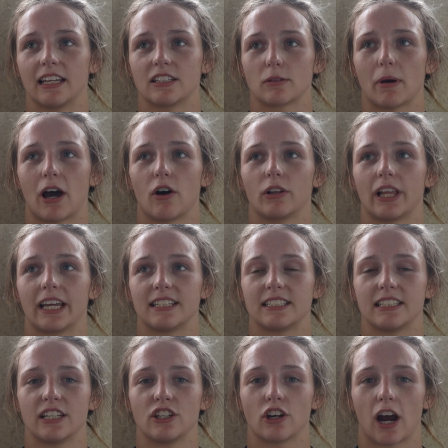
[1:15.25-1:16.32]
It's about, like,
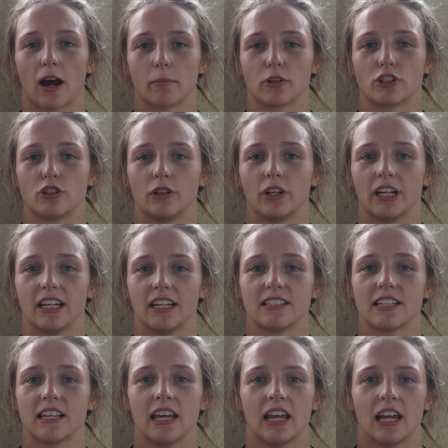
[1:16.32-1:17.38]
seeing your opportunities
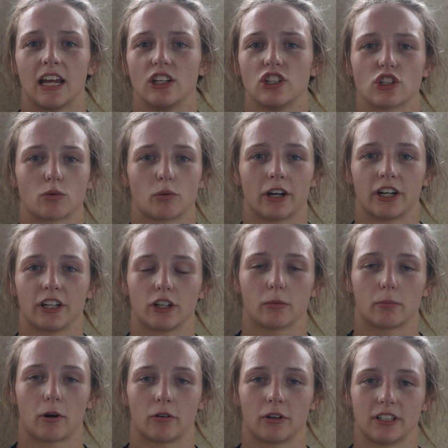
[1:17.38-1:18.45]
and just wearing your
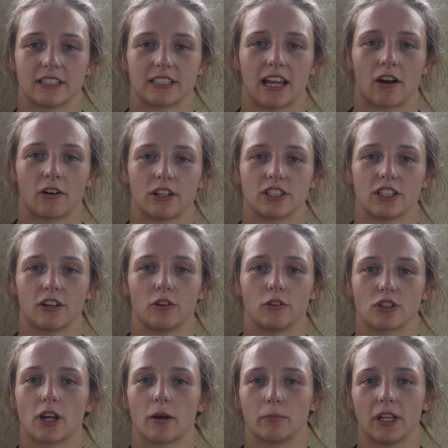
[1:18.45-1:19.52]
opponents down until
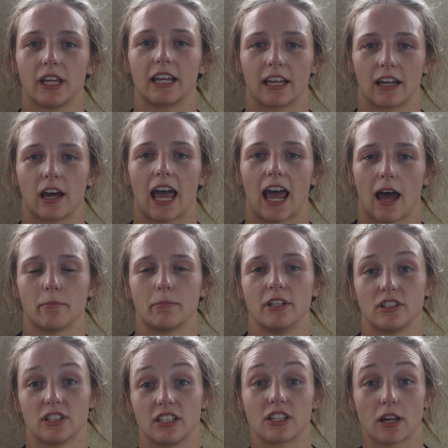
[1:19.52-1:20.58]
something
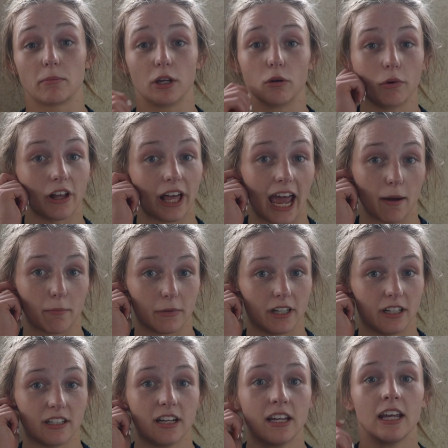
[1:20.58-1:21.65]
happens. And something will
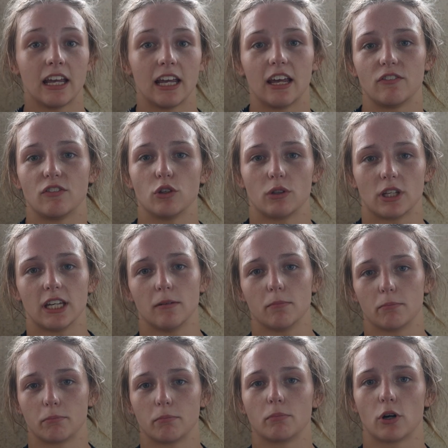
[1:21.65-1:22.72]
happen if you keep
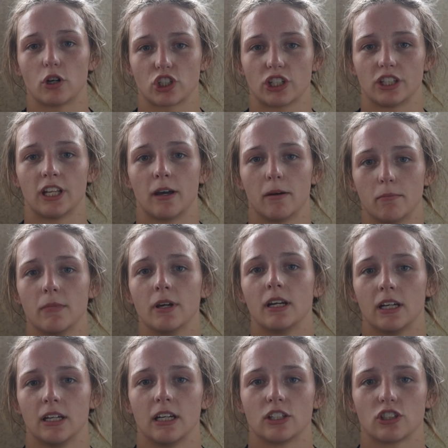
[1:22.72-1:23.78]
pushing them
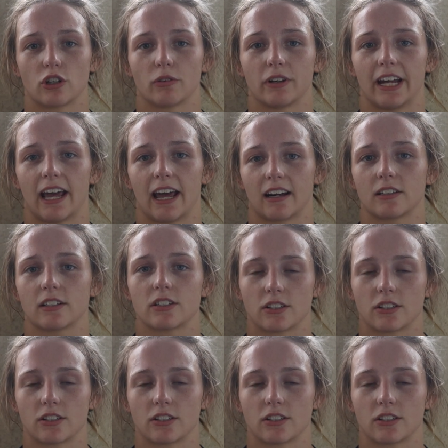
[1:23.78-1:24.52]
to react.